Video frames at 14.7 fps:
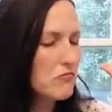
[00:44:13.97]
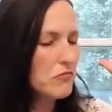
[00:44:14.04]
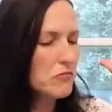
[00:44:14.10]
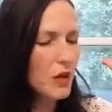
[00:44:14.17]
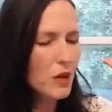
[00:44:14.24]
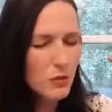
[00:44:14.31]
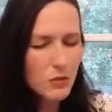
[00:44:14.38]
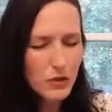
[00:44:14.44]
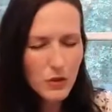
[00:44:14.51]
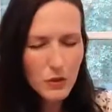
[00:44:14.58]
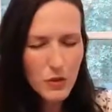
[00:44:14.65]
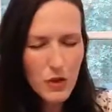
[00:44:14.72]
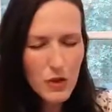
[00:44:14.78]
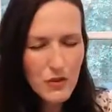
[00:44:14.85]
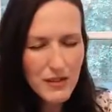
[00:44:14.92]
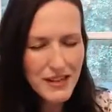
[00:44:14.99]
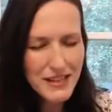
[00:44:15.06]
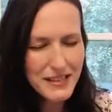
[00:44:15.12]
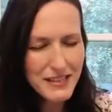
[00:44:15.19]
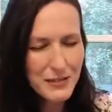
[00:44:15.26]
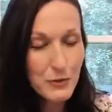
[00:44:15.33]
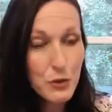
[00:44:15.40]
No, no
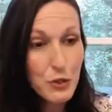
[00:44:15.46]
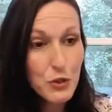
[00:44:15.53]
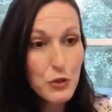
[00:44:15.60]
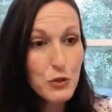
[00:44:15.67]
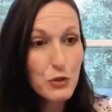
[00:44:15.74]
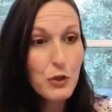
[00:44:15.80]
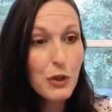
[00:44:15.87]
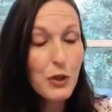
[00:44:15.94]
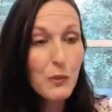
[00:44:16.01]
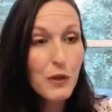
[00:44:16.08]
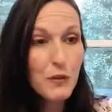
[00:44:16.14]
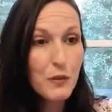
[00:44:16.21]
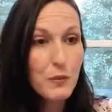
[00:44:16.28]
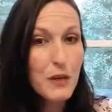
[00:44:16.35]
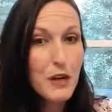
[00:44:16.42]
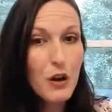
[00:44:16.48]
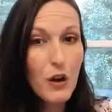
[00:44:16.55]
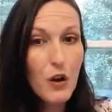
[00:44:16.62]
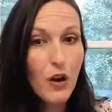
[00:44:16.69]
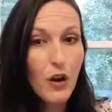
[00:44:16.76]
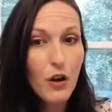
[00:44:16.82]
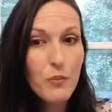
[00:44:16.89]
worries. What you meant for my
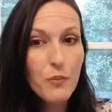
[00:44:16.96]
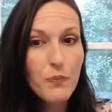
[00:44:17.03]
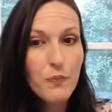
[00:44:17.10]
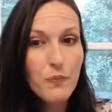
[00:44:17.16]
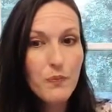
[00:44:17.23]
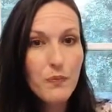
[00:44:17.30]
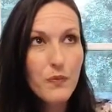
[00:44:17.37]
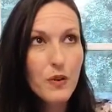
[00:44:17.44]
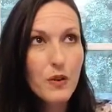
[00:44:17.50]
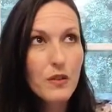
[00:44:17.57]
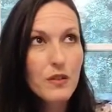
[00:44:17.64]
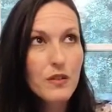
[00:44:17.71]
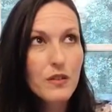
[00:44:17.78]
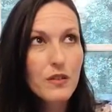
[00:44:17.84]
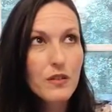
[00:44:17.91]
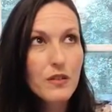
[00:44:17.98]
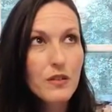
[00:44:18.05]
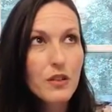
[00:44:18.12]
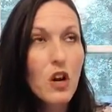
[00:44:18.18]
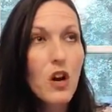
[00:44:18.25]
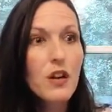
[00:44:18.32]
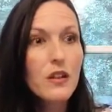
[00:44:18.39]
harm,
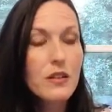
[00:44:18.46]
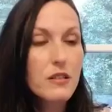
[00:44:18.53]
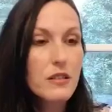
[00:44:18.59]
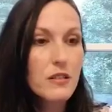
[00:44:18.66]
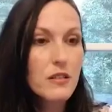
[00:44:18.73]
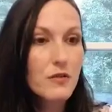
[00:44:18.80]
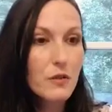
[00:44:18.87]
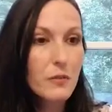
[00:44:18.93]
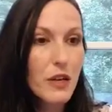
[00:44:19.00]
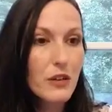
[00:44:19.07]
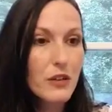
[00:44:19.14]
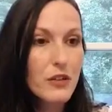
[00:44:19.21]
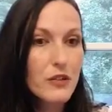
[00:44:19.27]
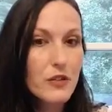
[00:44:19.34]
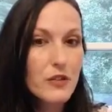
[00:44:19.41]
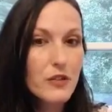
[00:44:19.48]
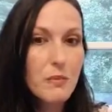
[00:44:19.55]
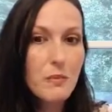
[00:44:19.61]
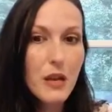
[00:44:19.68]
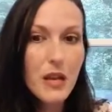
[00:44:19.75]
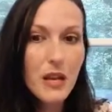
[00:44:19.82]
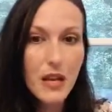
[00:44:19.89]
God intended for my good so
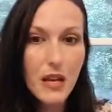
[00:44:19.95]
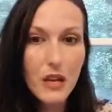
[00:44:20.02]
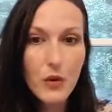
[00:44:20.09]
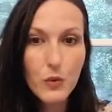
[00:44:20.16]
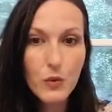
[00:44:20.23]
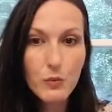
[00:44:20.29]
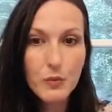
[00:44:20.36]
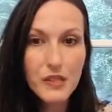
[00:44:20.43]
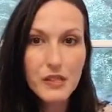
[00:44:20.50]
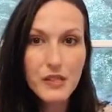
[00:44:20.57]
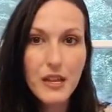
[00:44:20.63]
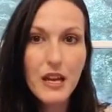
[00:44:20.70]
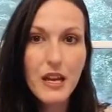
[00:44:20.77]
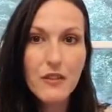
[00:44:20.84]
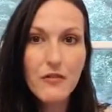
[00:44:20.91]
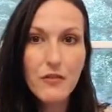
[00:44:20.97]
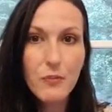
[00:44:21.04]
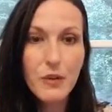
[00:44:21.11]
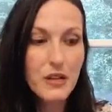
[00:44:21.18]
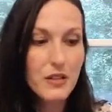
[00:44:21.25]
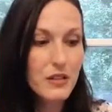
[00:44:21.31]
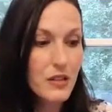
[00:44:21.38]
that many would be saved
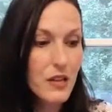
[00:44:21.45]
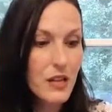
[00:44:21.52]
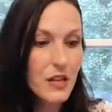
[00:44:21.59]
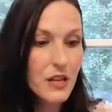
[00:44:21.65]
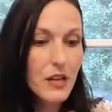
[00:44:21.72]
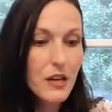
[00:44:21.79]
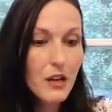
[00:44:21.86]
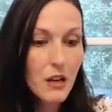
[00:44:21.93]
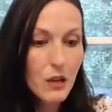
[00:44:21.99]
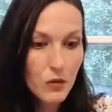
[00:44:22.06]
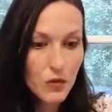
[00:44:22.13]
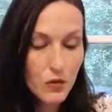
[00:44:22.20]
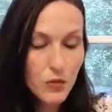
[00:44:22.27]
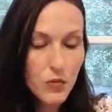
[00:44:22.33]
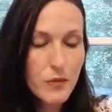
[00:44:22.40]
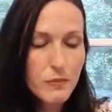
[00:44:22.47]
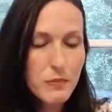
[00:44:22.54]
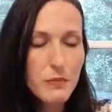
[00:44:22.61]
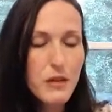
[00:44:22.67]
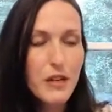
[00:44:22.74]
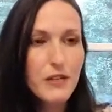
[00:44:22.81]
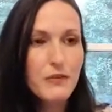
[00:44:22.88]
because he dreamt
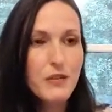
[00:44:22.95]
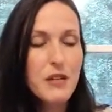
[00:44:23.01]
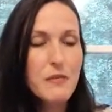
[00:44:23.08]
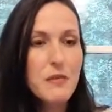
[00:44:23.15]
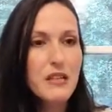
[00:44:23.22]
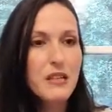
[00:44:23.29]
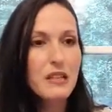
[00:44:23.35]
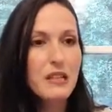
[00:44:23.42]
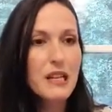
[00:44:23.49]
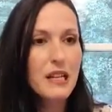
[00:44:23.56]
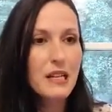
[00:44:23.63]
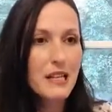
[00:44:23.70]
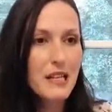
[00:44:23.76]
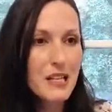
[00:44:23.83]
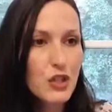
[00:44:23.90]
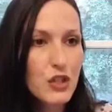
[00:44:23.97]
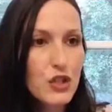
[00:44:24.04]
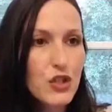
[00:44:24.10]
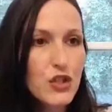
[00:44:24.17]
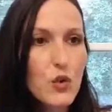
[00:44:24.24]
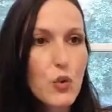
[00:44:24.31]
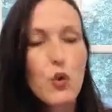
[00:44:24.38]
about a famine in the land and he
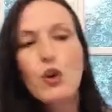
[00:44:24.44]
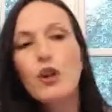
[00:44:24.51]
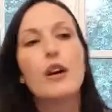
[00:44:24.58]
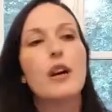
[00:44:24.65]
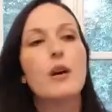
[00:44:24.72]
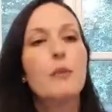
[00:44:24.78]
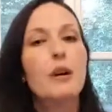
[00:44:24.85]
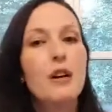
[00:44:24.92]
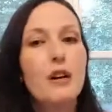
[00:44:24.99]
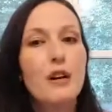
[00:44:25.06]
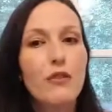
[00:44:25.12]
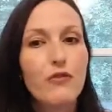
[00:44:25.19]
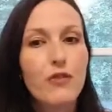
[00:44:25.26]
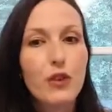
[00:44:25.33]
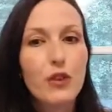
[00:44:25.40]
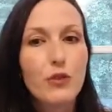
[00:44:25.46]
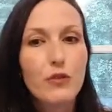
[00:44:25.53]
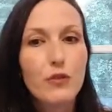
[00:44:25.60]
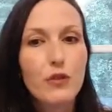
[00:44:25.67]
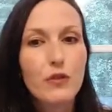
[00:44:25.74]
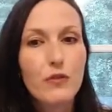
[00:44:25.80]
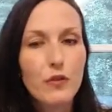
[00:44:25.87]
stored up
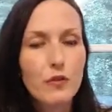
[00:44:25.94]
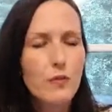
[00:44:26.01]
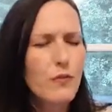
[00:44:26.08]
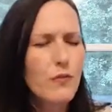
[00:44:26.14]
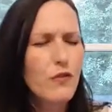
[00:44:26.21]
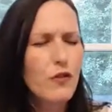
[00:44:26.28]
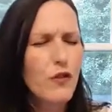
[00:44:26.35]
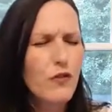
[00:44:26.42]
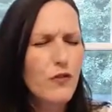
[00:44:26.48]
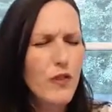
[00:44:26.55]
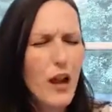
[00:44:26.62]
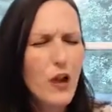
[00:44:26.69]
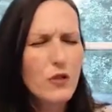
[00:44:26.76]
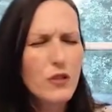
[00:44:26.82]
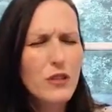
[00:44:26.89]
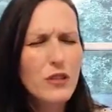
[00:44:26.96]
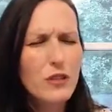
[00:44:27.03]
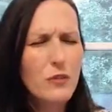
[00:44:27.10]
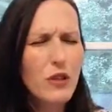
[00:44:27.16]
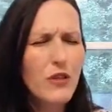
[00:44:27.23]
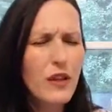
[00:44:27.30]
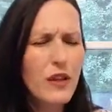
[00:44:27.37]
food for, for thousands
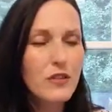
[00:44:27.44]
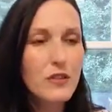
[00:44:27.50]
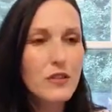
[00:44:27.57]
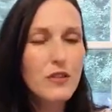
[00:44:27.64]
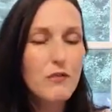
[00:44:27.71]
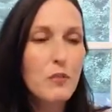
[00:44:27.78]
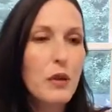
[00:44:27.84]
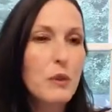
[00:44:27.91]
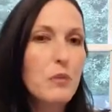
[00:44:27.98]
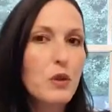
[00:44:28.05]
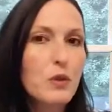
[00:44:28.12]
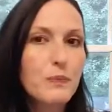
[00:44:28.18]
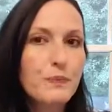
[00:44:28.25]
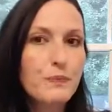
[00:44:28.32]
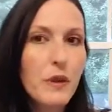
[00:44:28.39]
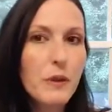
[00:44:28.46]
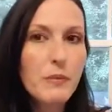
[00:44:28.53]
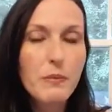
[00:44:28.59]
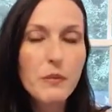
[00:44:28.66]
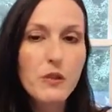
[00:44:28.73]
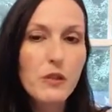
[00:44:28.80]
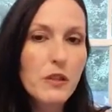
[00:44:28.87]
upon thousands of people, maybe
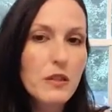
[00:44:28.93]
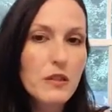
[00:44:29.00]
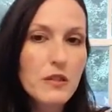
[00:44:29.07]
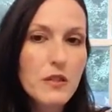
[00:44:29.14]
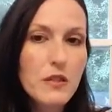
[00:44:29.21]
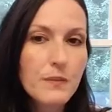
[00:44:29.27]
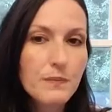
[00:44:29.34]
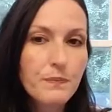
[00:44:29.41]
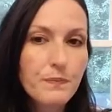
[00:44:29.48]
millions.